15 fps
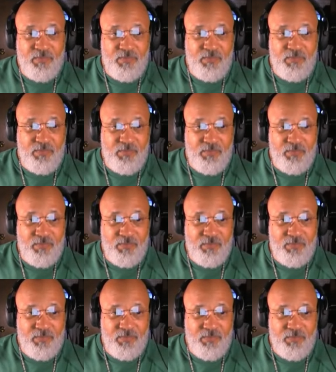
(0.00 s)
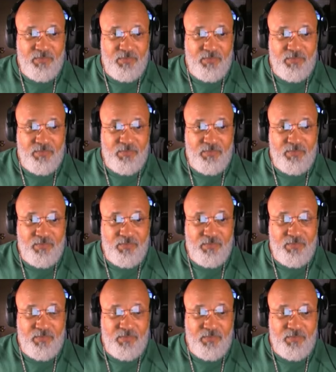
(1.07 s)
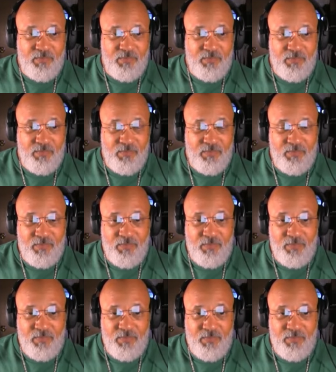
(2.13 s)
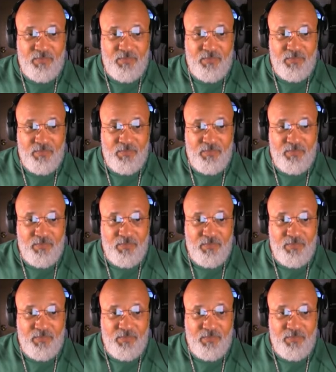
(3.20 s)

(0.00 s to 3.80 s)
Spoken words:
The person shown says nothing.